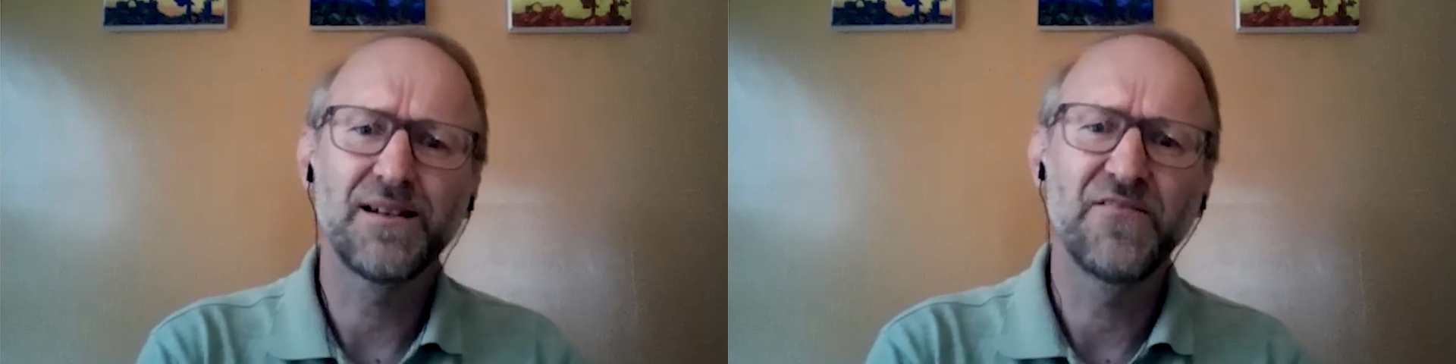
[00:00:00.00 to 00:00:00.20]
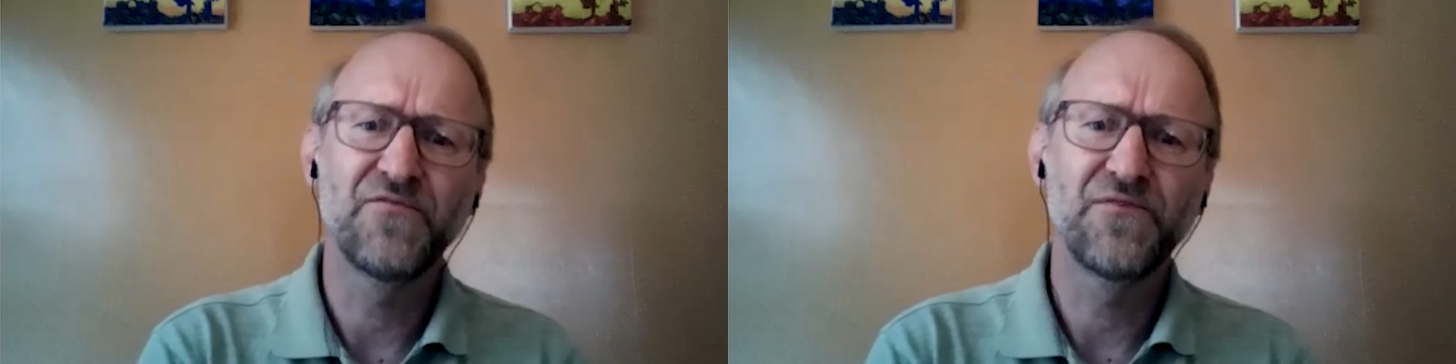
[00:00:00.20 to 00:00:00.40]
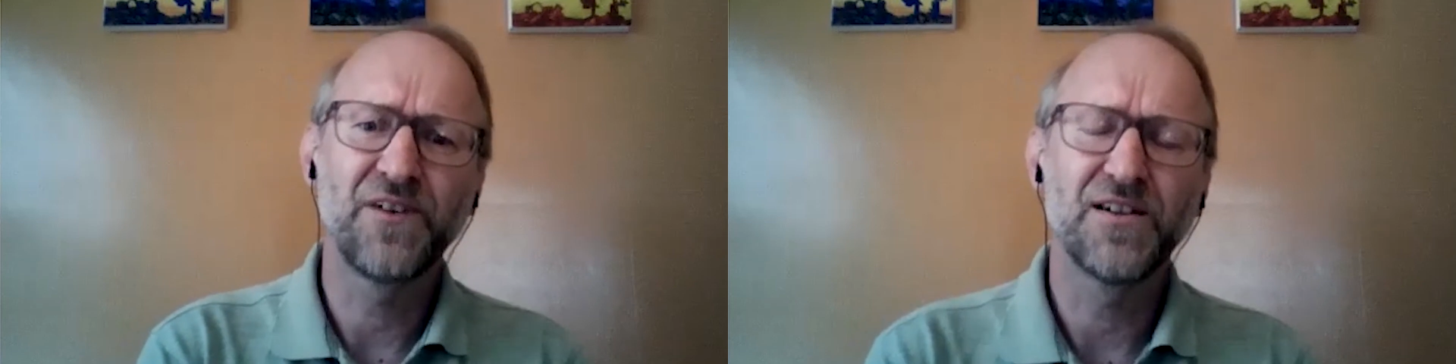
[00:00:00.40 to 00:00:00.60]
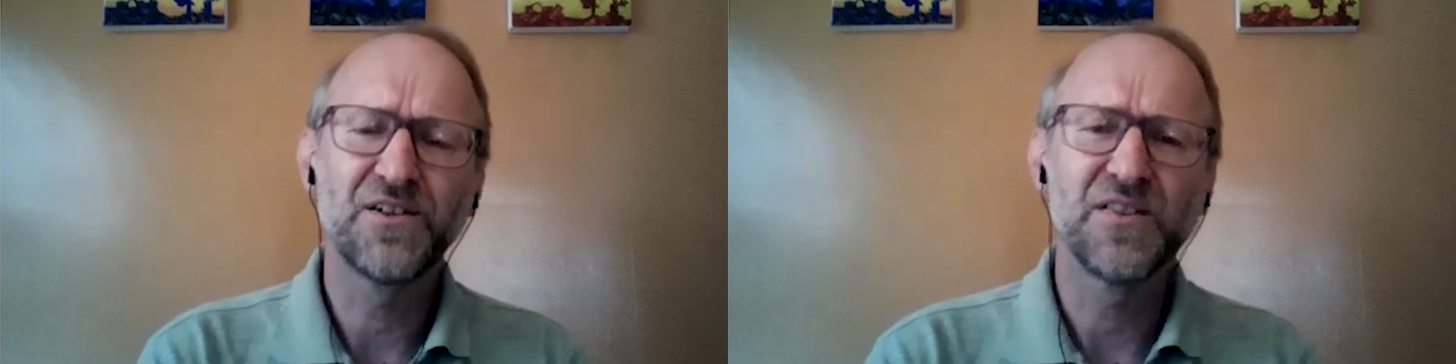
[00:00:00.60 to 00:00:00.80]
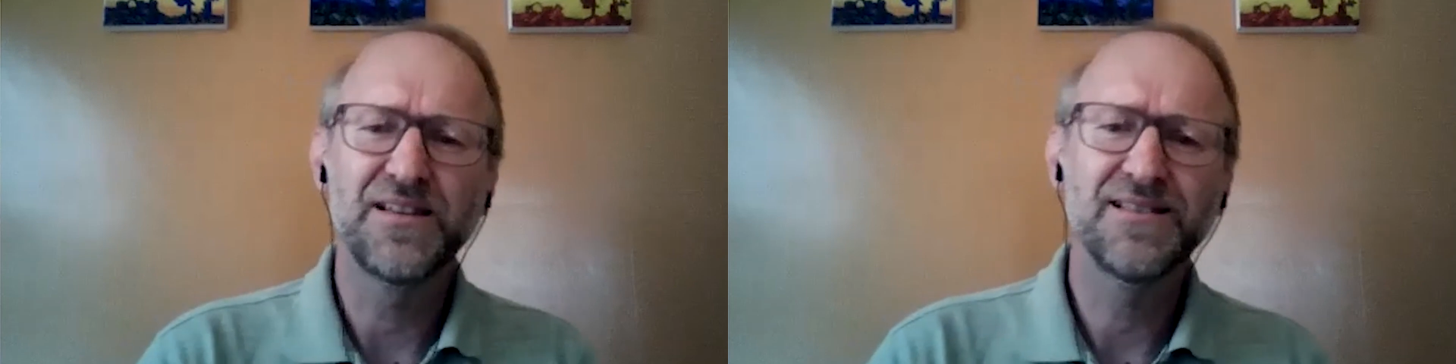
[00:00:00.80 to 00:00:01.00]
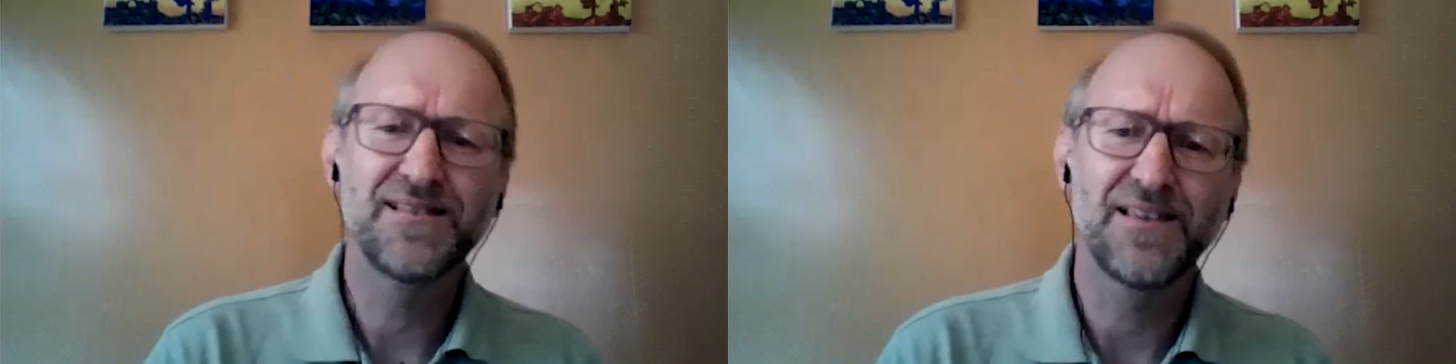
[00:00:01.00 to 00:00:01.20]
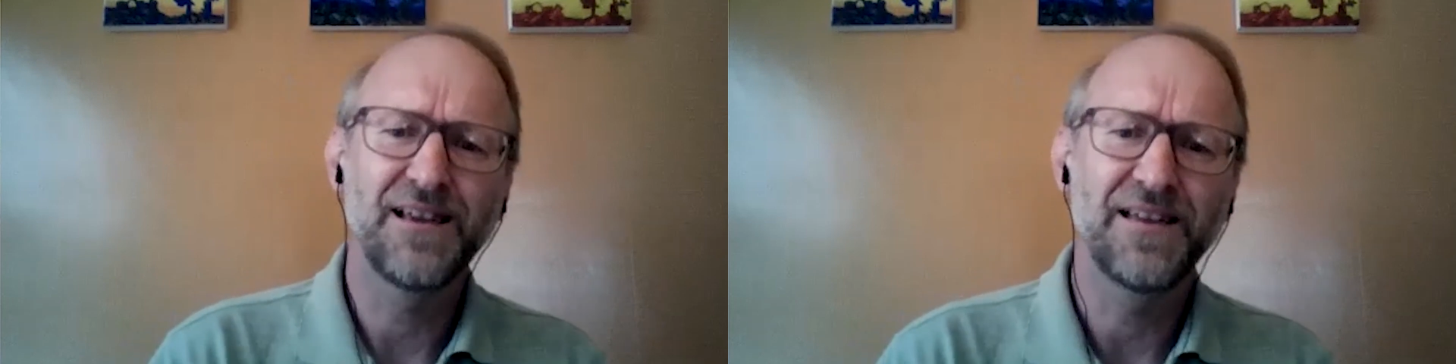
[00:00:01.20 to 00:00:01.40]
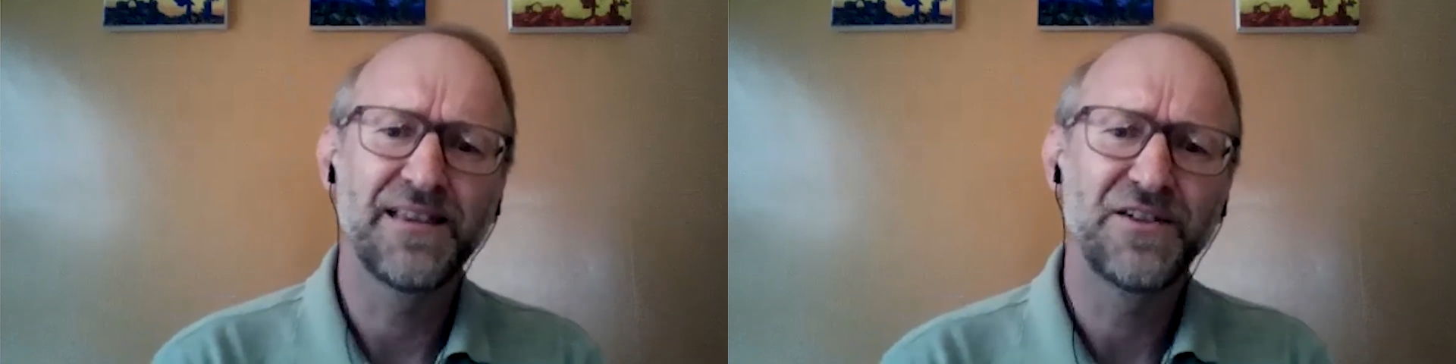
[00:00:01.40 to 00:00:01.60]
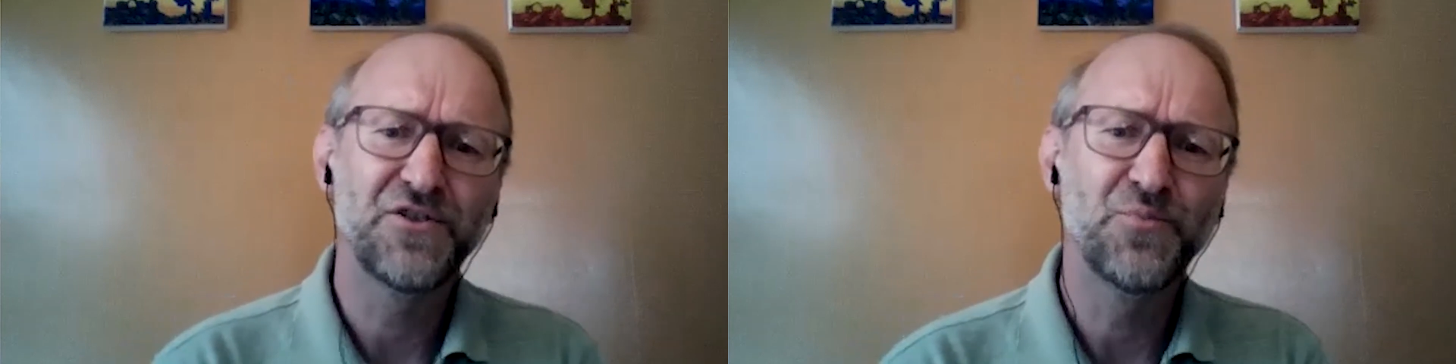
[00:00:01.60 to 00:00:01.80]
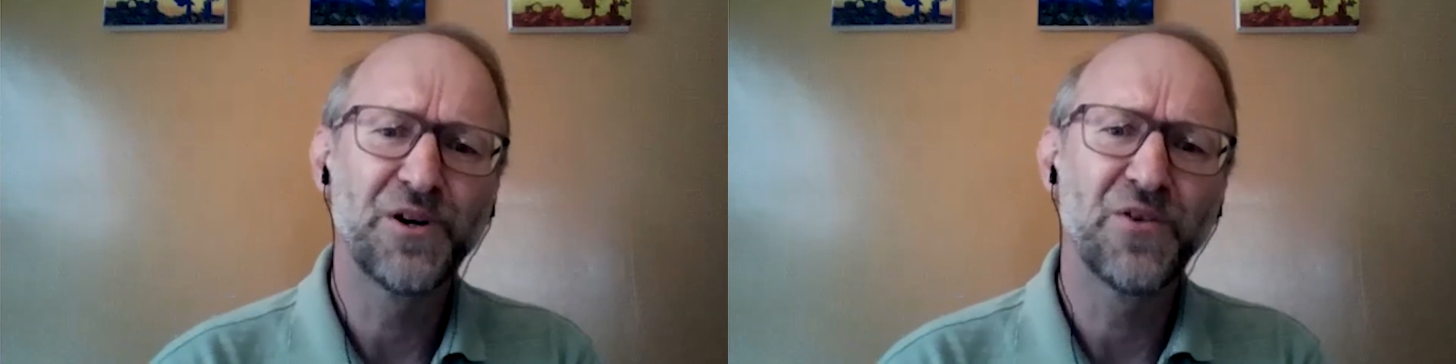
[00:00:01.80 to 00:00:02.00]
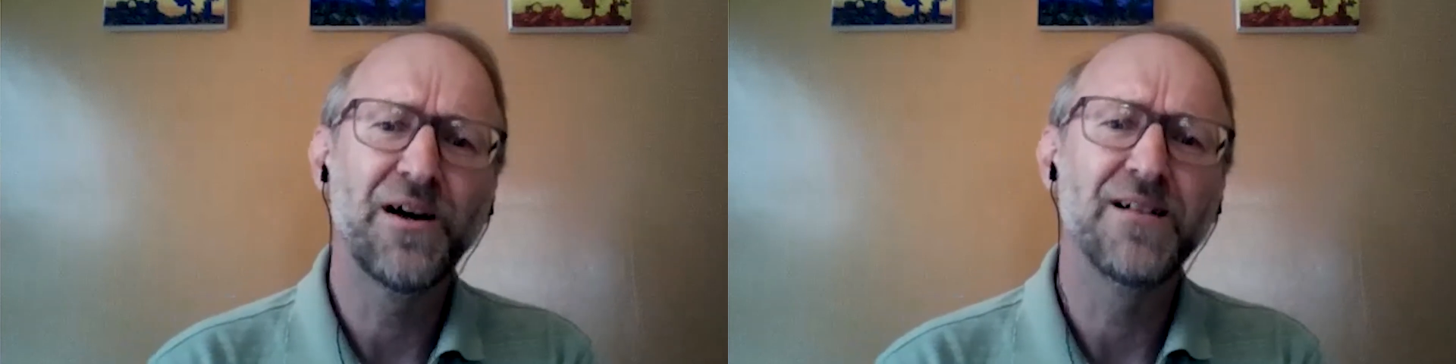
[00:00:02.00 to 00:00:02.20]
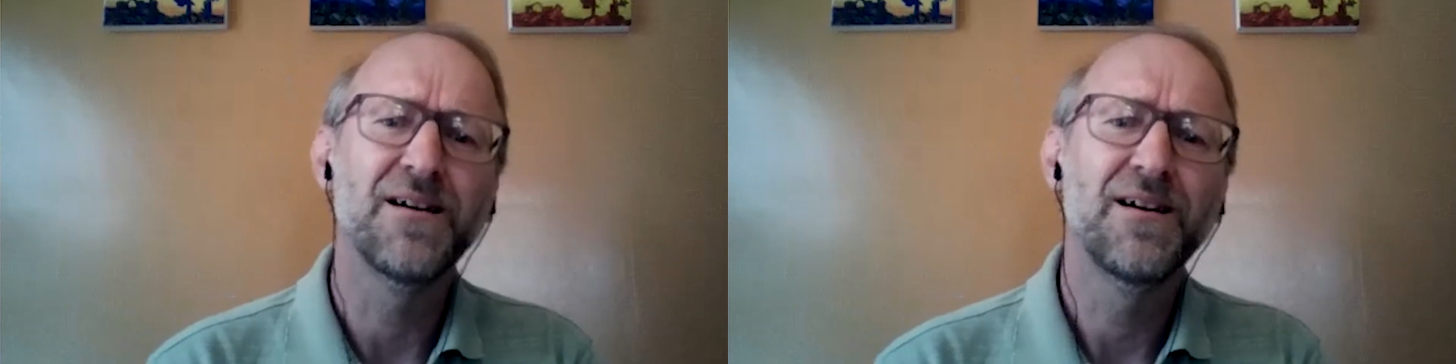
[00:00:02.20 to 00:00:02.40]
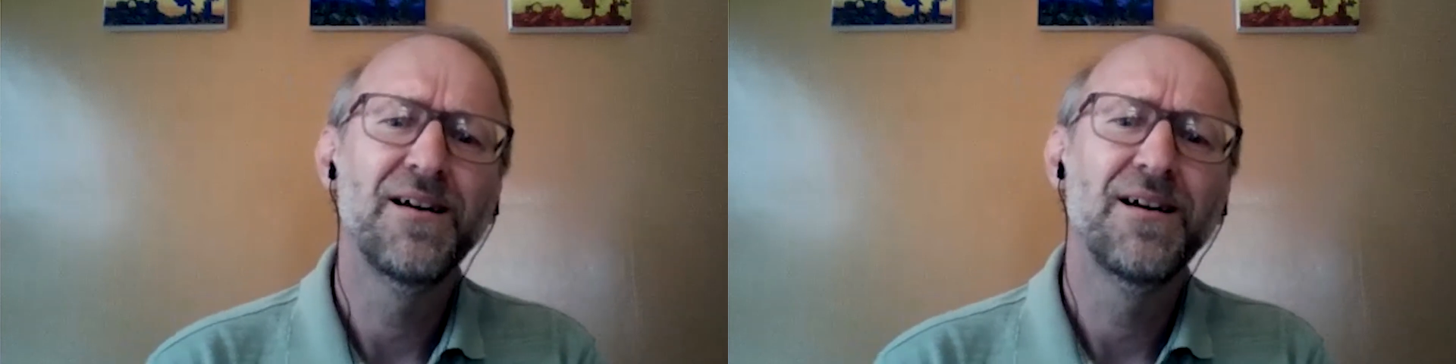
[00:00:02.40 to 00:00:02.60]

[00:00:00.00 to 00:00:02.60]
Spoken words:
have gone to these, and they do pretty well.